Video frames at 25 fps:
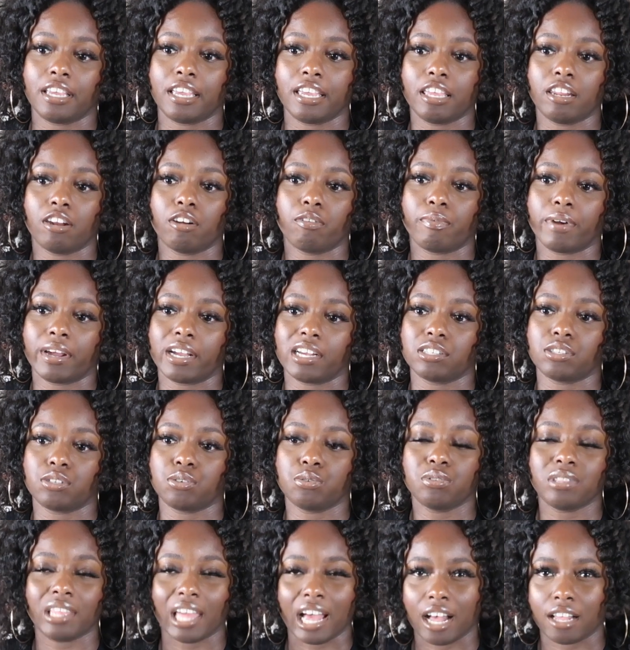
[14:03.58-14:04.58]
to eat around
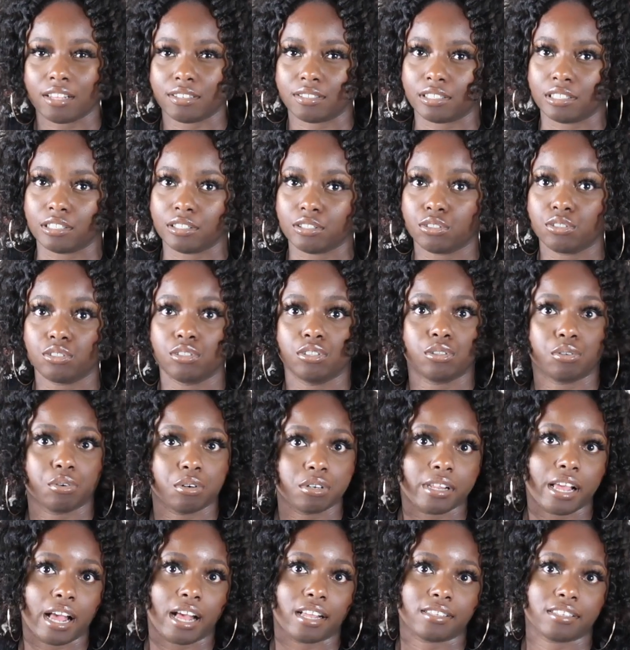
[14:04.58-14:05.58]
2,000 to
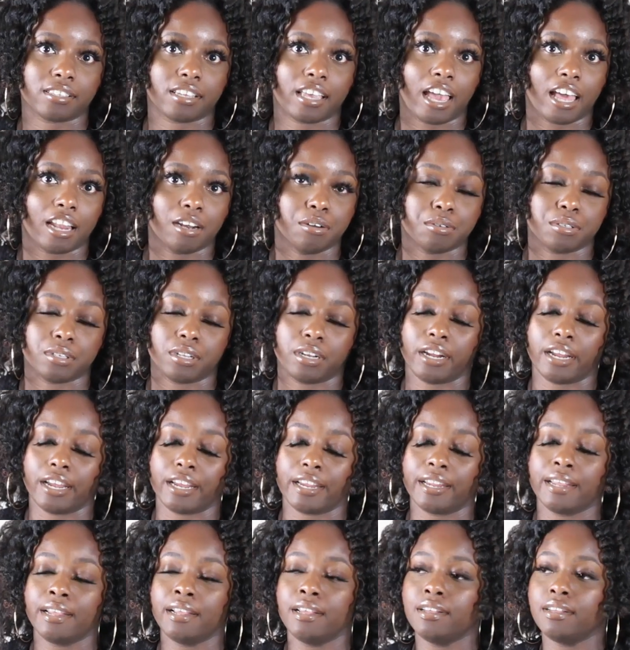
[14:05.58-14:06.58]
3,000 calories a
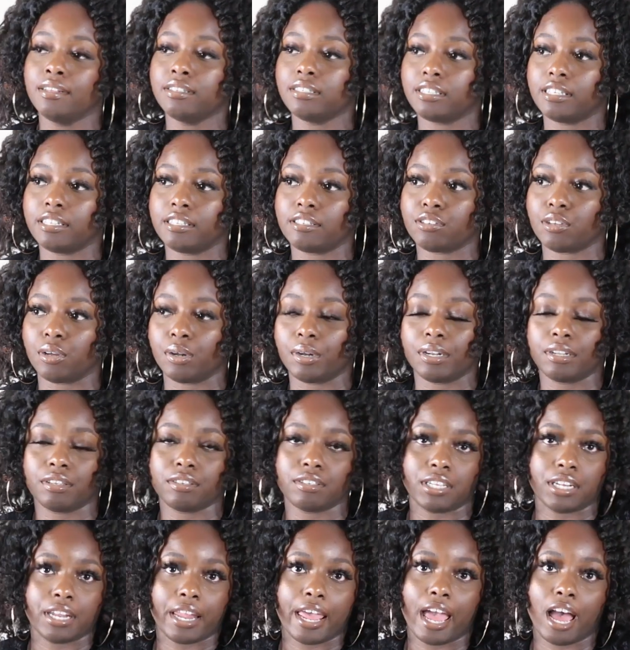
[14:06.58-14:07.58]
day. So
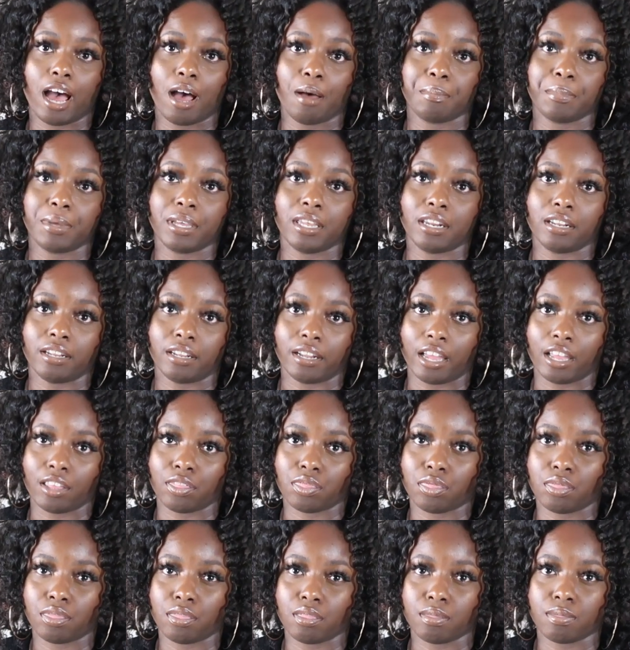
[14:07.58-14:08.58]
now I'm eating
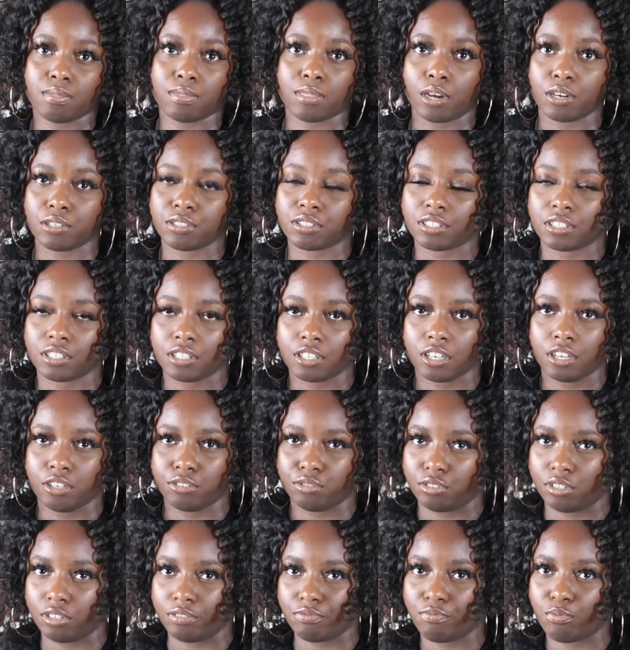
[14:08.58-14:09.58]
like
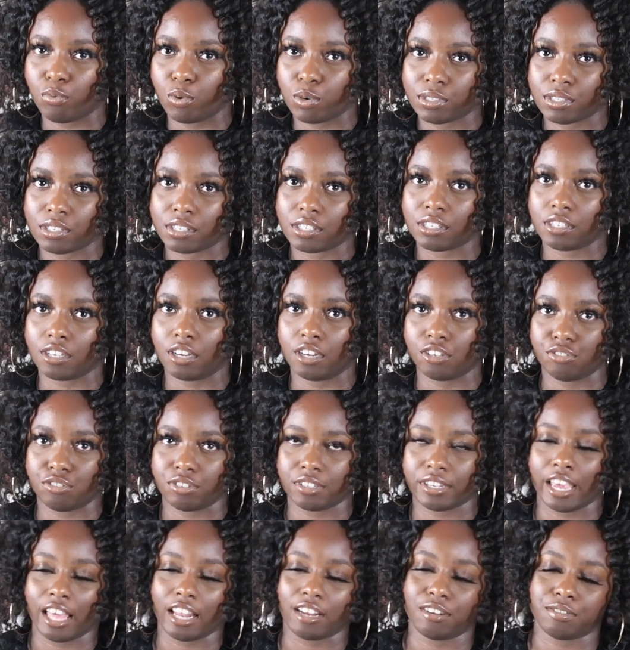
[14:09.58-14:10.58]
1,300,
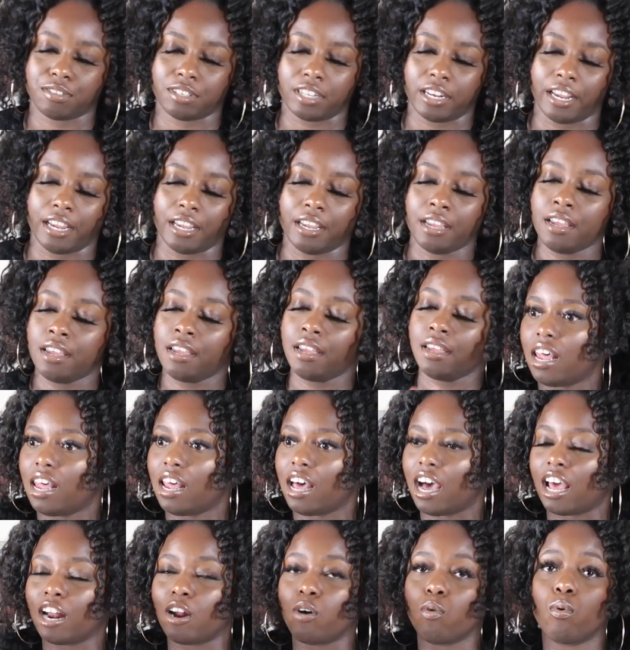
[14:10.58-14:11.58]
1,400 calories a day.
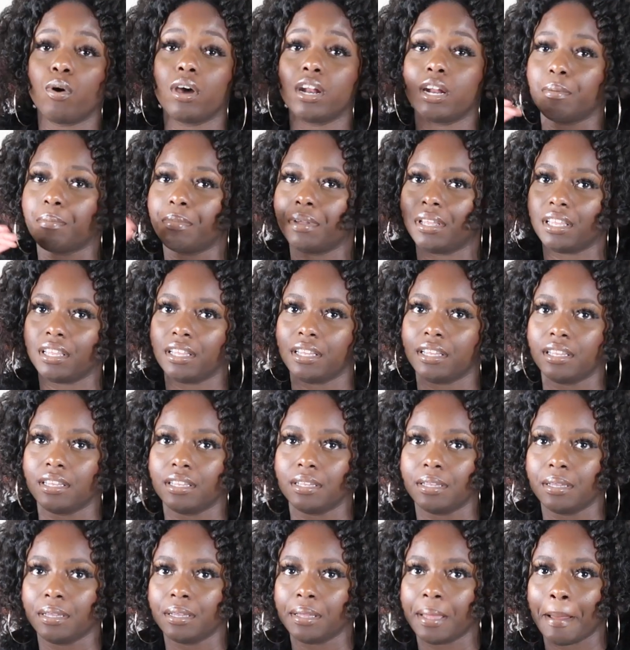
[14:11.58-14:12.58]
I don't want to
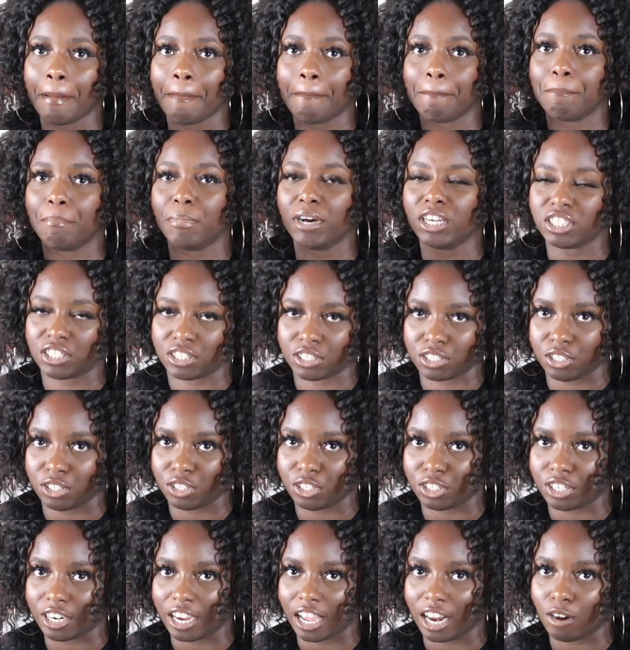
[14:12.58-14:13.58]
be
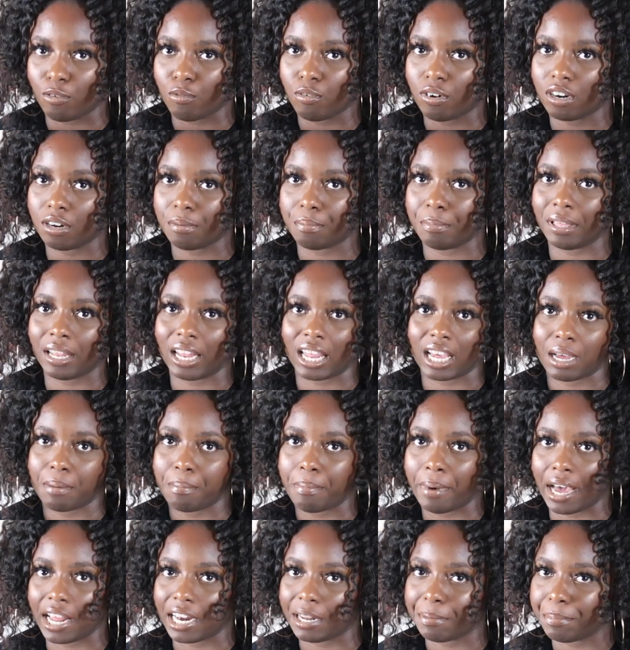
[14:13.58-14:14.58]
muscular. I don't want to be like a
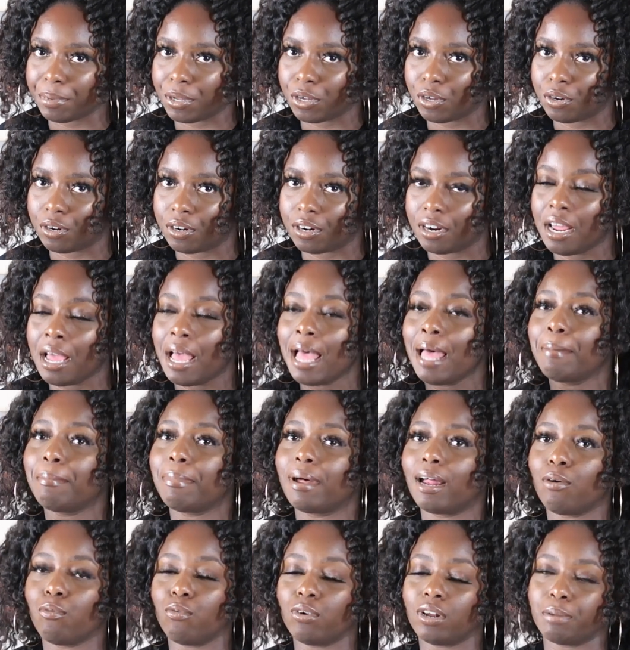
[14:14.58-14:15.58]
bodybuilder,
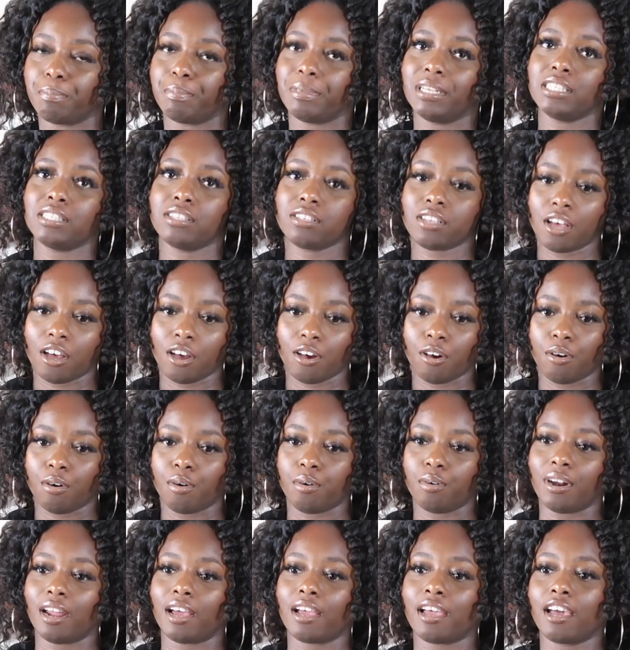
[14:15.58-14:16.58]
but I want to be
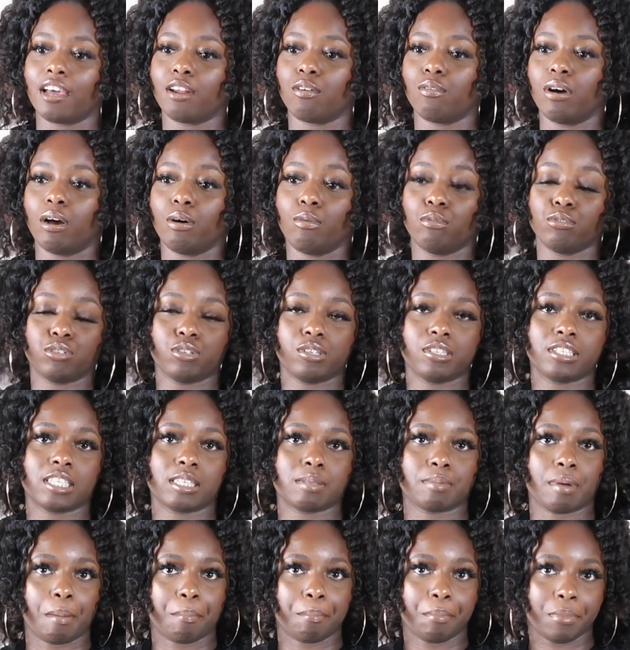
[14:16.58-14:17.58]
toned. I want you to
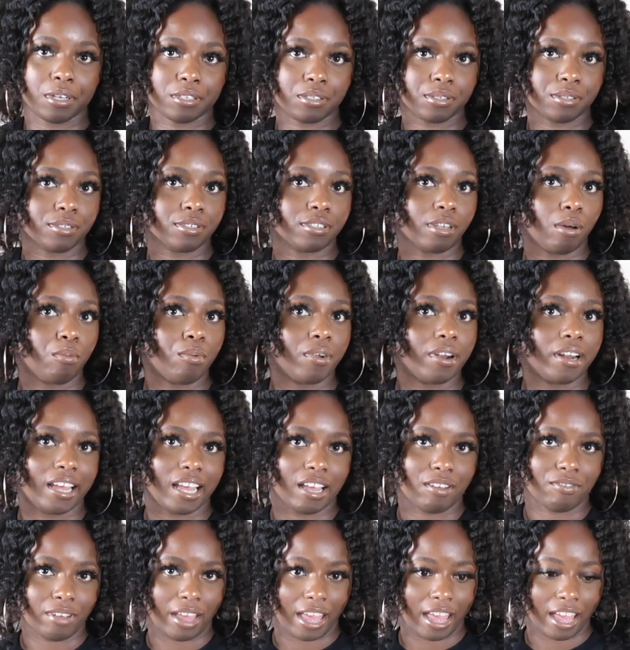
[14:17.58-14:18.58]
see my muscles. I want to
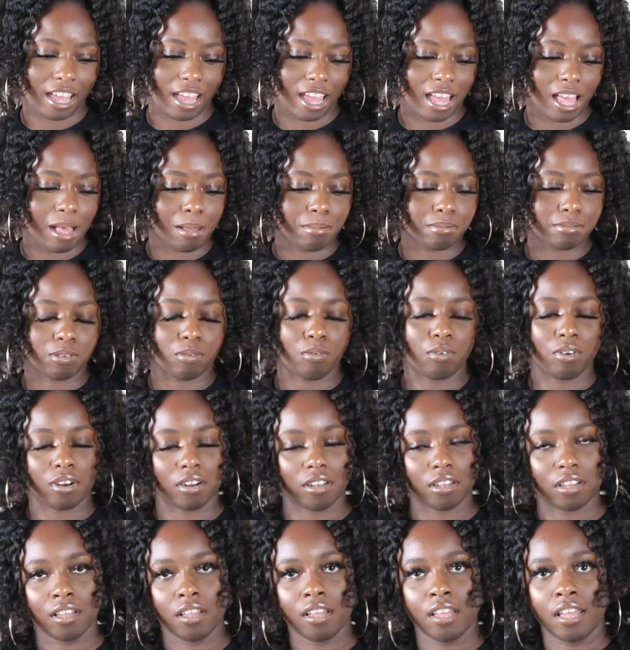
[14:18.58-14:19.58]
have abs. I
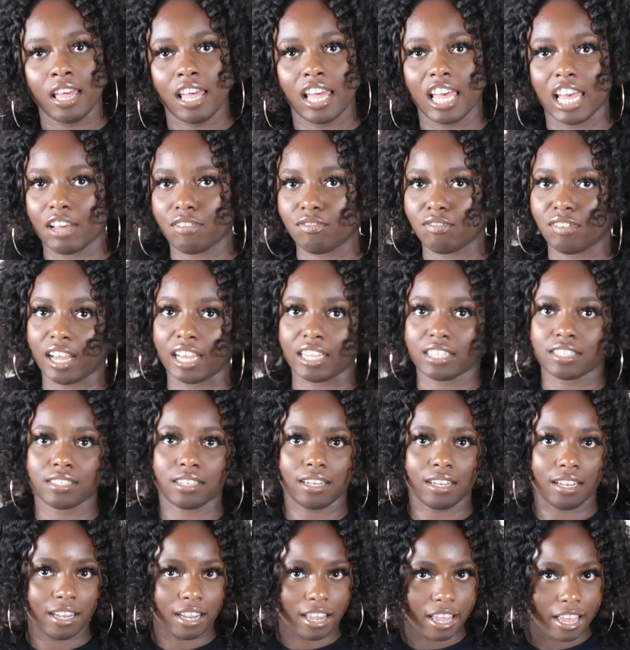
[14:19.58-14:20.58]
want to have
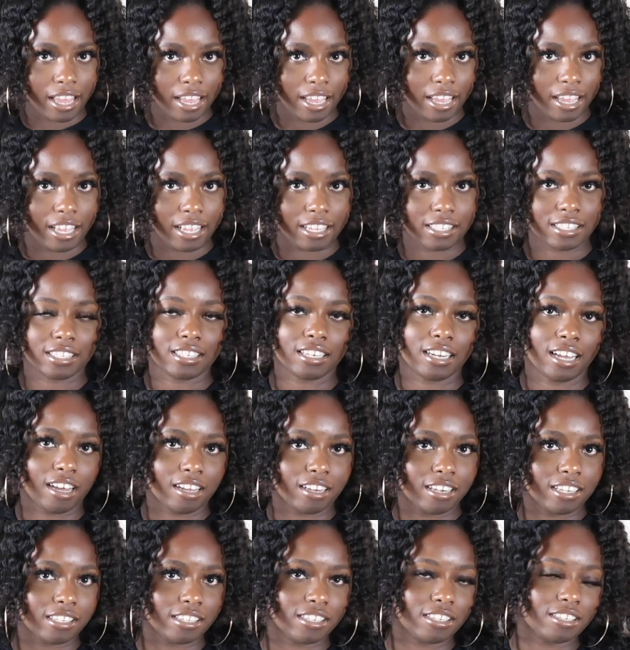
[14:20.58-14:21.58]
nice legs and
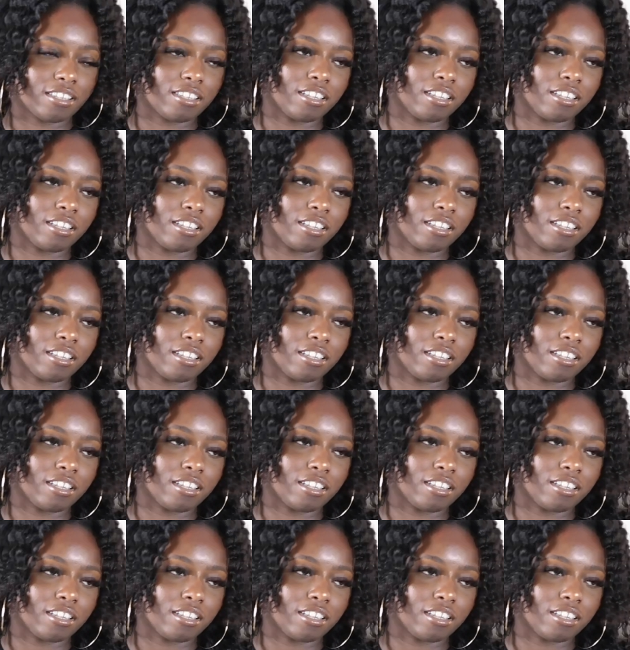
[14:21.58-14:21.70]
all that